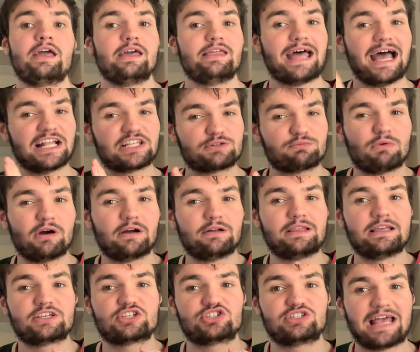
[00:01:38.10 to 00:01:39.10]
That's where
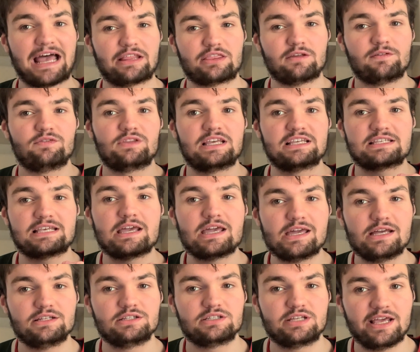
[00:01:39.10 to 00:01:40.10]
this death of this
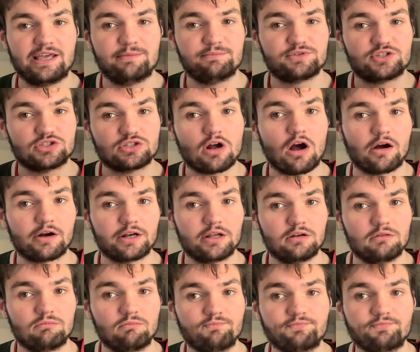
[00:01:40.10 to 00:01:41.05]
Heat team started.